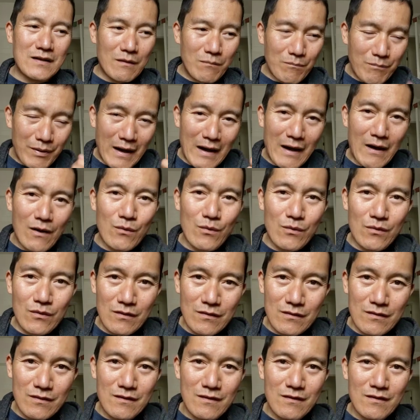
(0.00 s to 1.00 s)

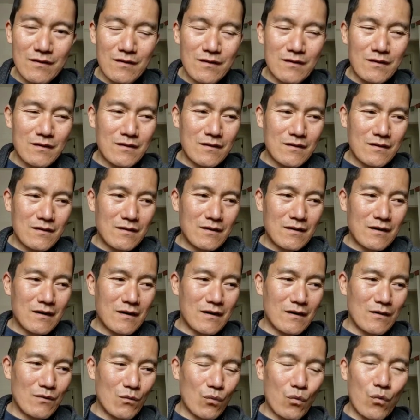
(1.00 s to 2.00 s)
empowered
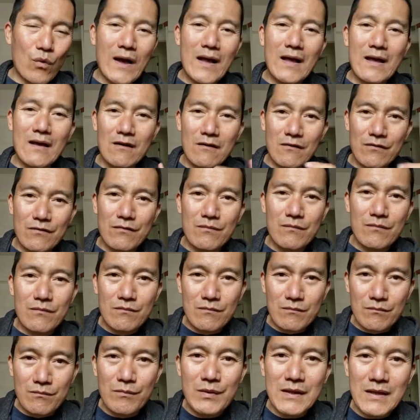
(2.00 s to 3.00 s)
uh, way of
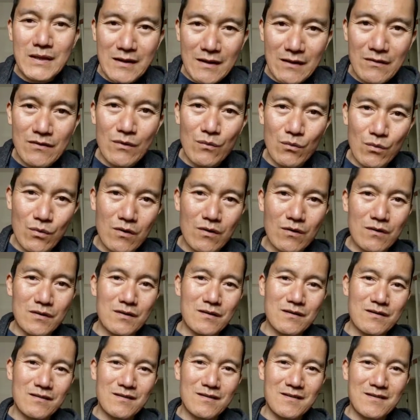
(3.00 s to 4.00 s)
being in the world.
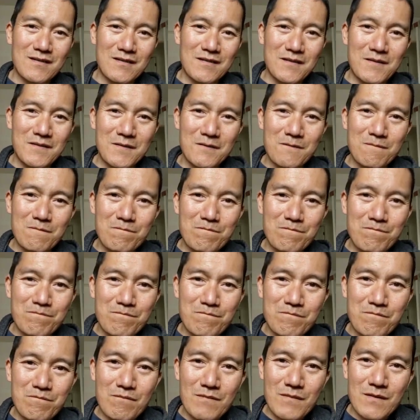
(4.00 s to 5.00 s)

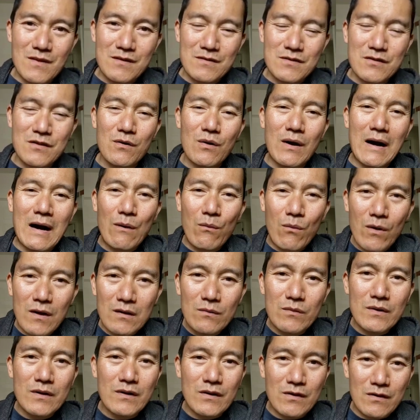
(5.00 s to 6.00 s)
So I want
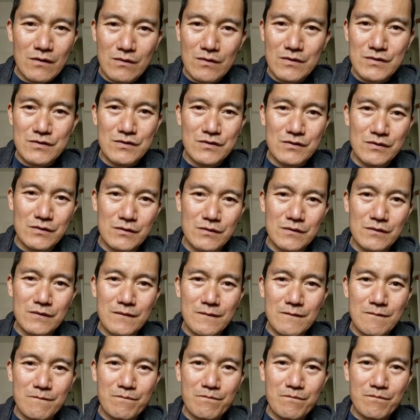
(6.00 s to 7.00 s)
to encourage you
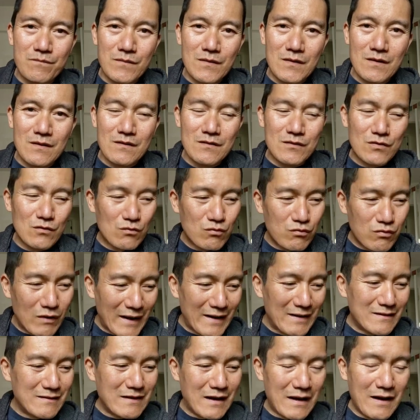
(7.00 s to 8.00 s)
to
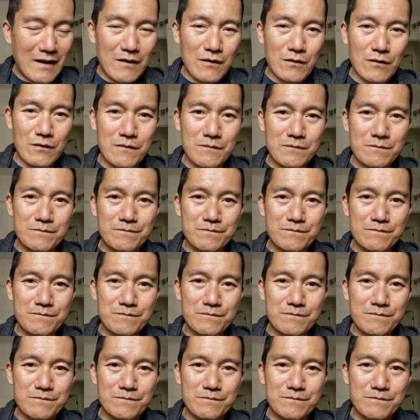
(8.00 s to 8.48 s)
write down